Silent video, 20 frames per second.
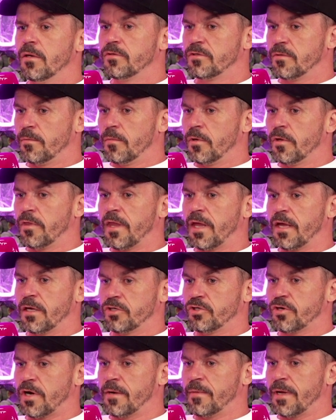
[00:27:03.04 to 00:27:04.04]
Monday, I
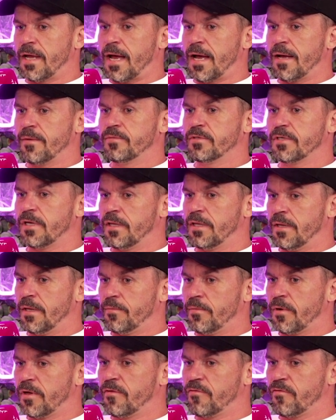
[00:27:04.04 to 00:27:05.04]
trained my abs, and then
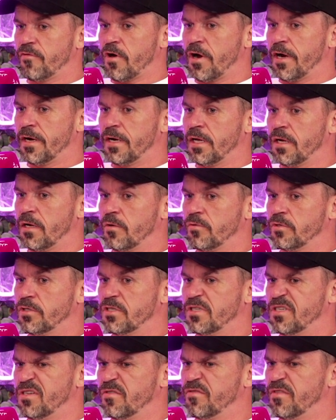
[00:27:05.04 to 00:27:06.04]
by the Friday, I was
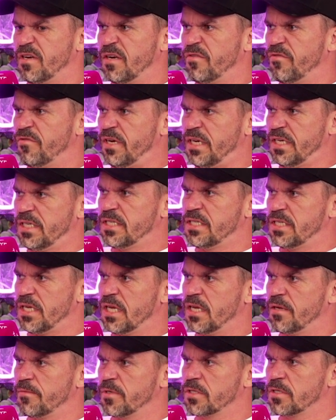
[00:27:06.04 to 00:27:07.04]
still feeling really
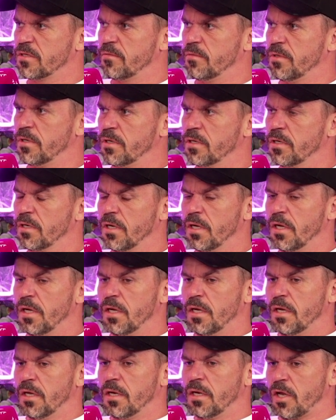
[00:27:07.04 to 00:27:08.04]
sick in my stomach,
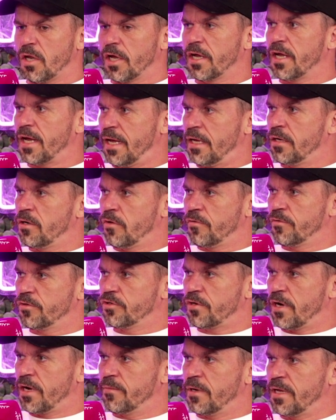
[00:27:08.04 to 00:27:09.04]
like I had
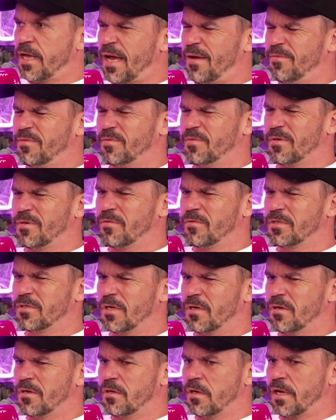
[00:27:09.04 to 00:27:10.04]
overtrained my abs. But I was
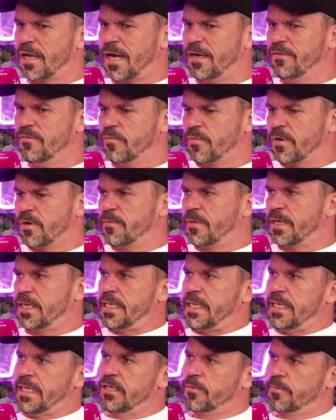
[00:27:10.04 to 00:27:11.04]
like, I can't even bring my
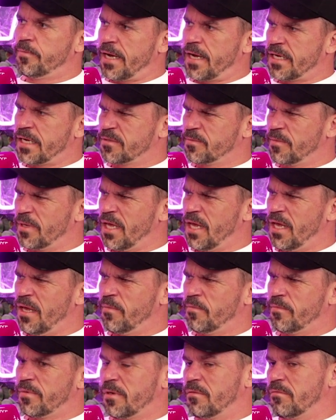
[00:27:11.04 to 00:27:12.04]
knee up past my
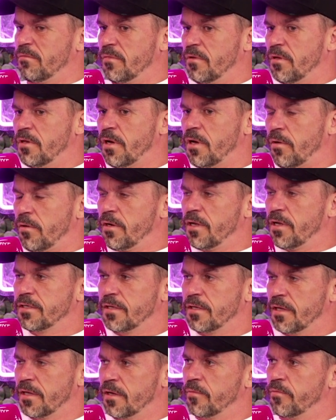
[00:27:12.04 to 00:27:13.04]
hip, and, you know, I like to
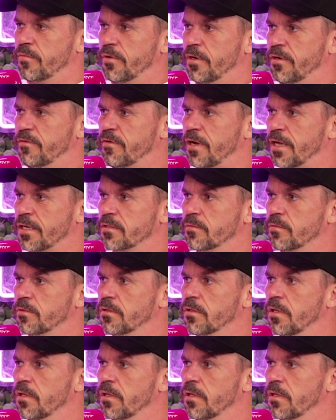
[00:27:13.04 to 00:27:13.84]
think I'm pretty flexible.